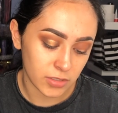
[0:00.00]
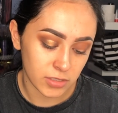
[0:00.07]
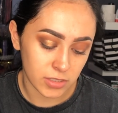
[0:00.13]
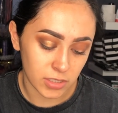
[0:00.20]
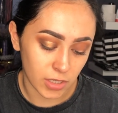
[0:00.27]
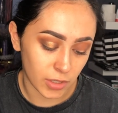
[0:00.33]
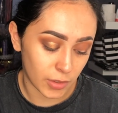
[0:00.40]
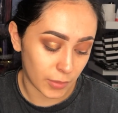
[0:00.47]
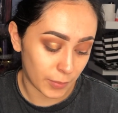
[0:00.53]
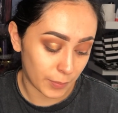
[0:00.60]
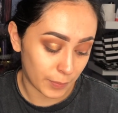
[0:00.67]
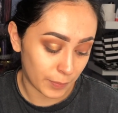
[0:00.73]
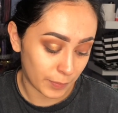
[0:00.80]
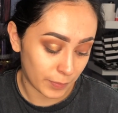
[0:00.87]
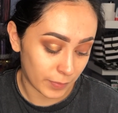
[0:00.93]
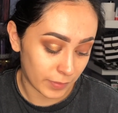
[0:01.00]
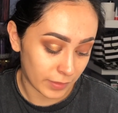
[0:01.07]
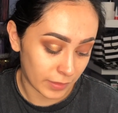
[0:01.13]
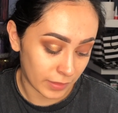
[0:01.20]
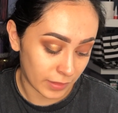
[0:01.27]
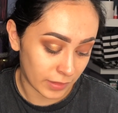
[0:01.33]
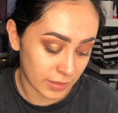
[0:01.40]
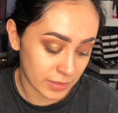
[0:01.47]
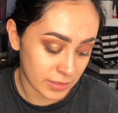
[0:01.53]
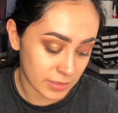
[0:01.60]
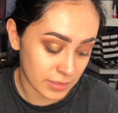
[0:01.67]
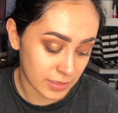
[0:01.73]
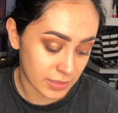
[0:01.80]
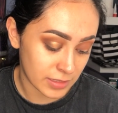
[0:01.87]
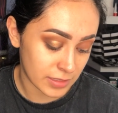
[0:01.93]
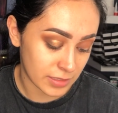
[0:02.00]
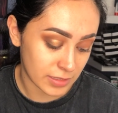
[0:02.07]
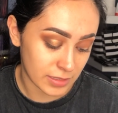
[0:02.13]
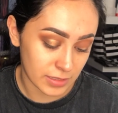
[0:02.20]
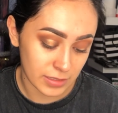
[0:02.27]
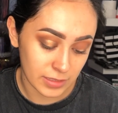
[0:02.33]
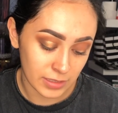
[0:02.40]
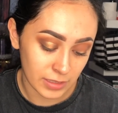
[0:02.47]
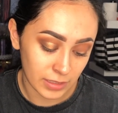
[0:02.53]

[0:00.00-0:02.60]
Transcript: So this,